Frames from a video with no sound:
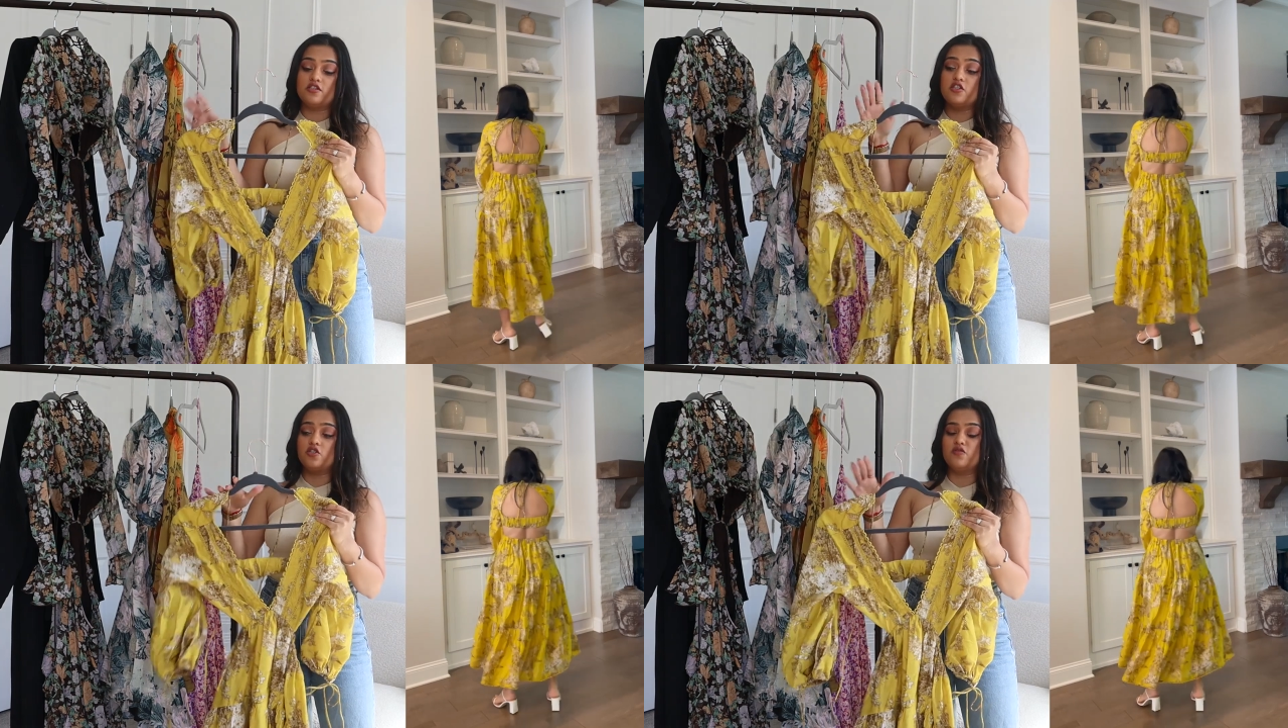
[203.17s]

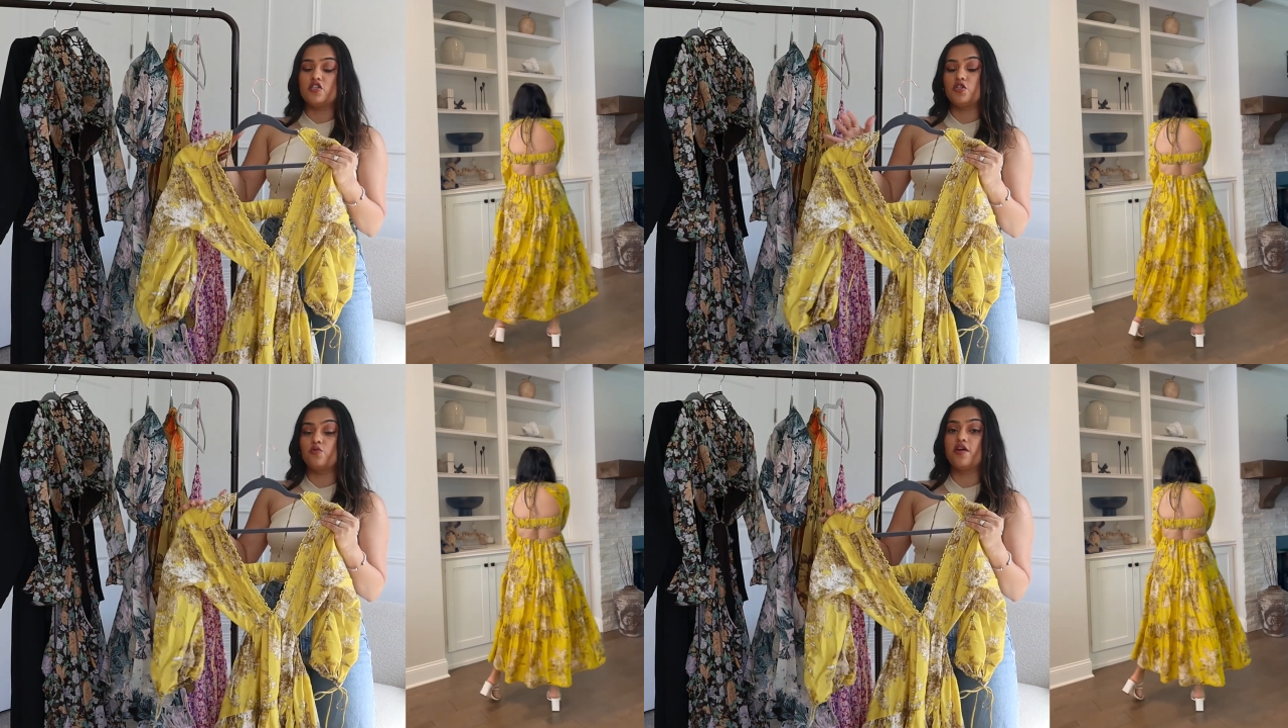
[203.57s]
this is
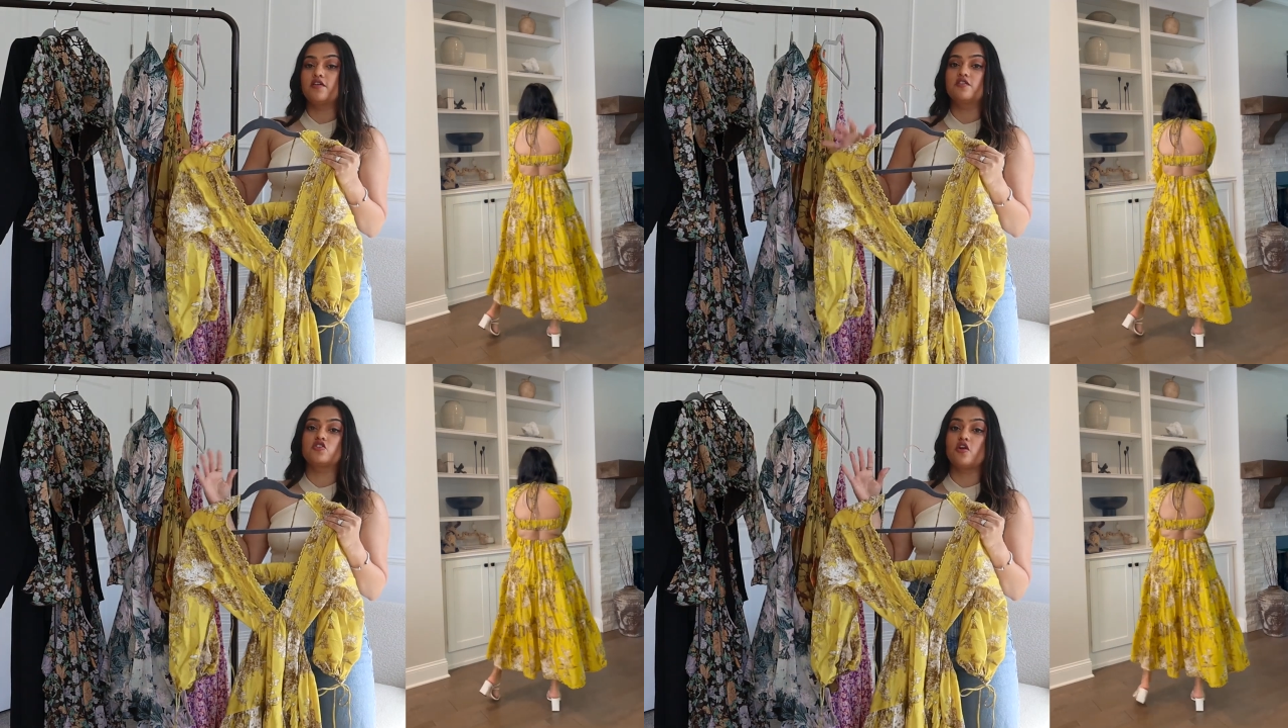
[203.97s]
US 2 and
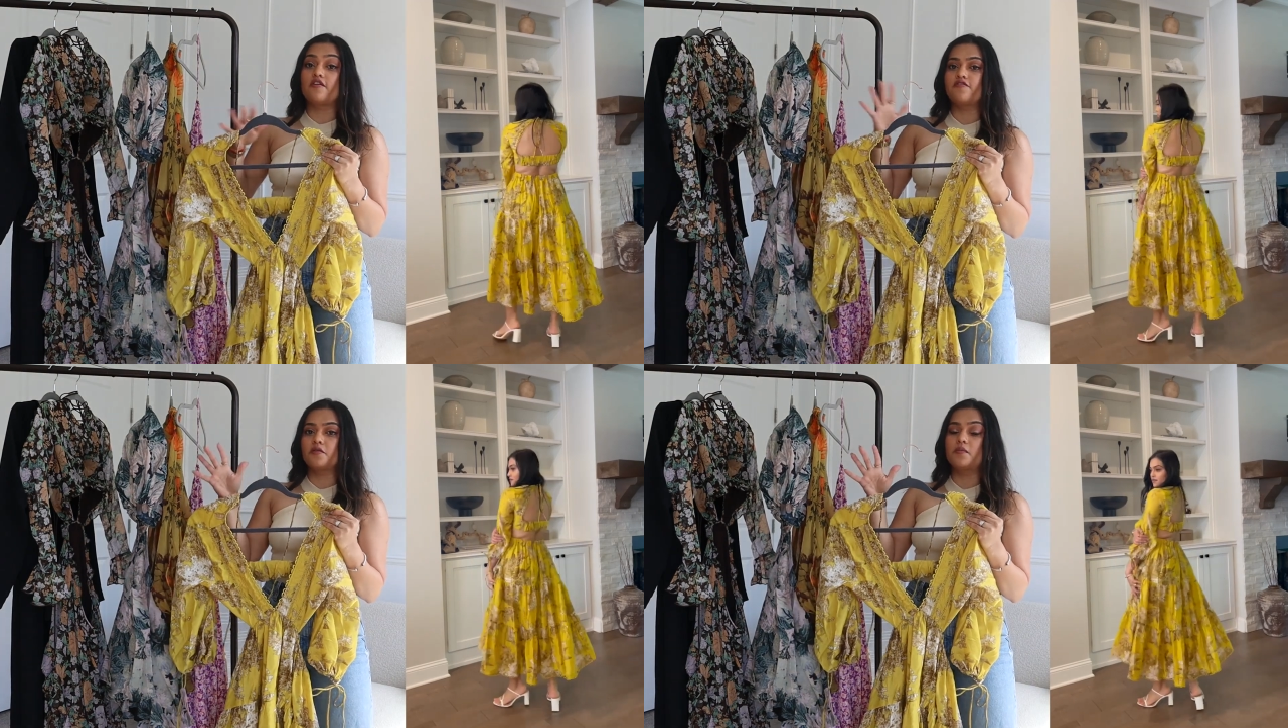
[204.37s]
it does
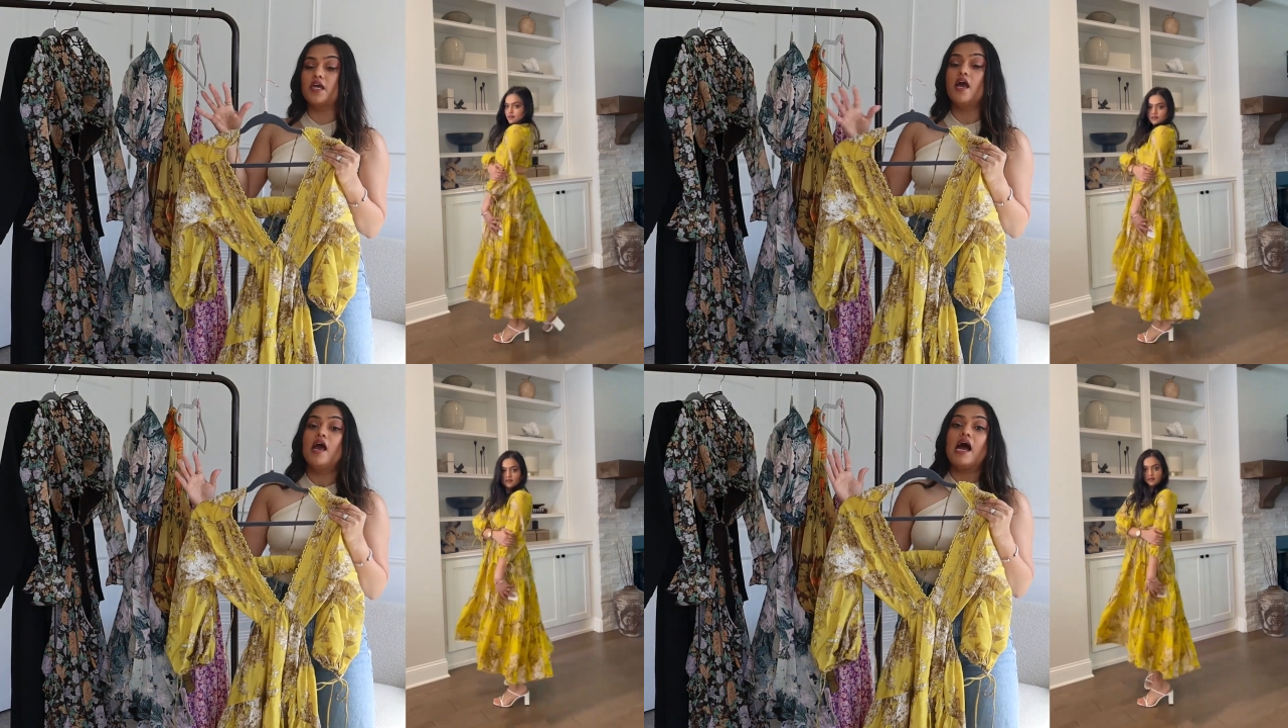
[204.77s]
not fit
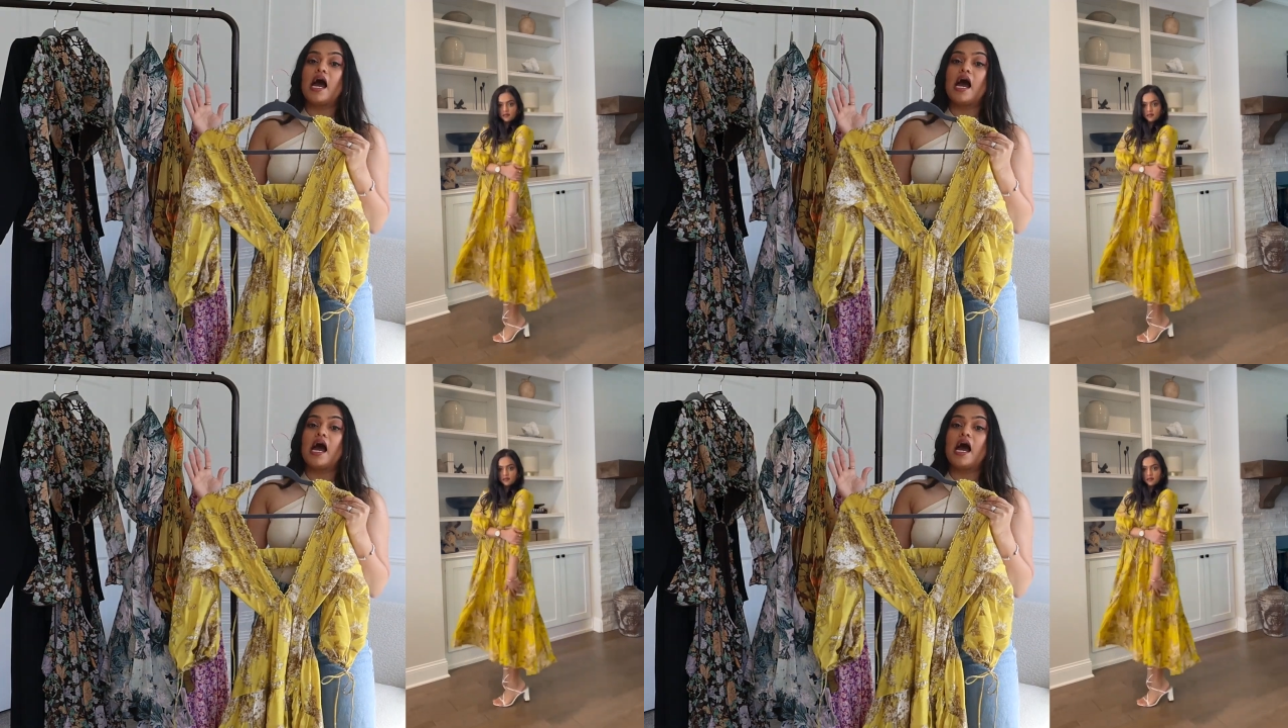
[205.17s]
me.